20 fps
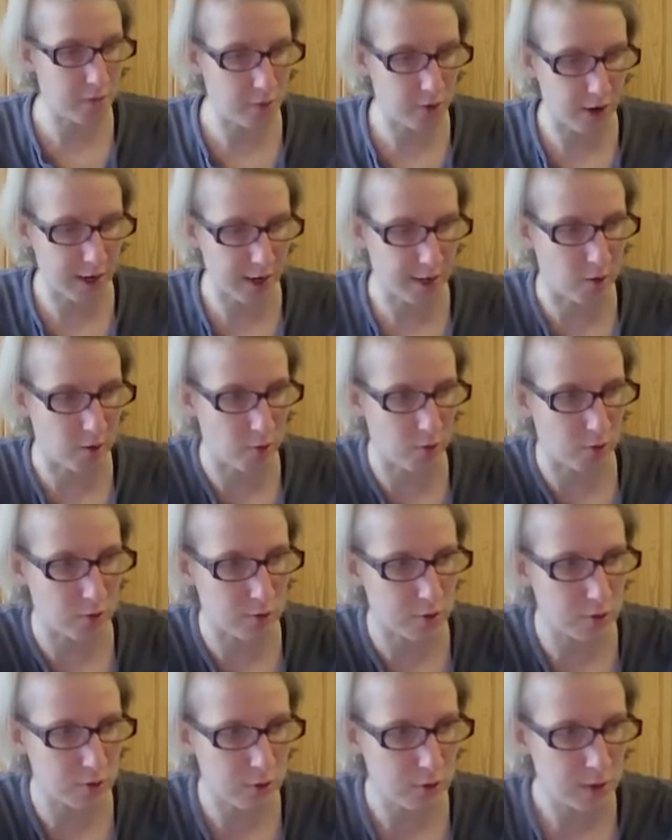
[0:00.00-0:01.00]

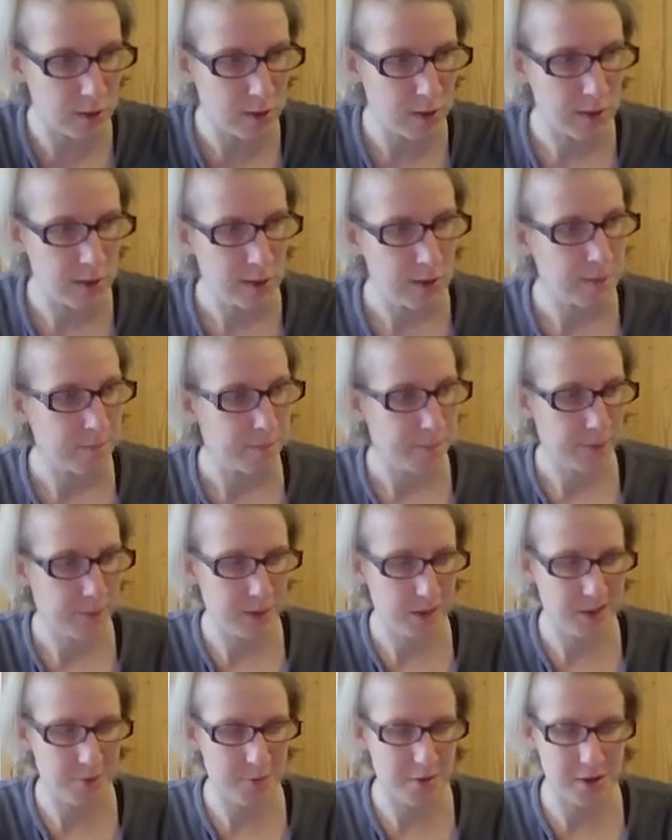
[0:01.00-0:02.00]
claws. I
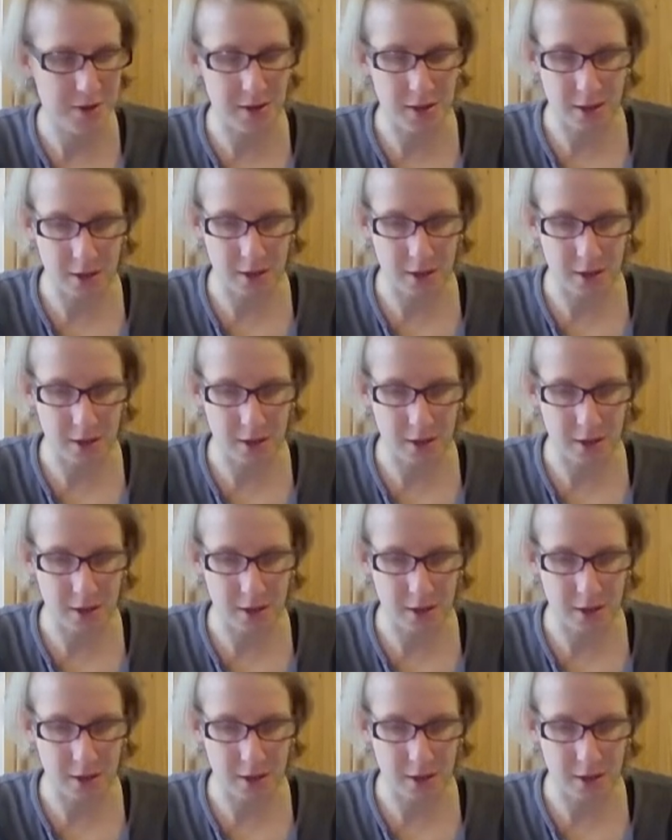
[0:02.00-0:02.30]
think we're going to go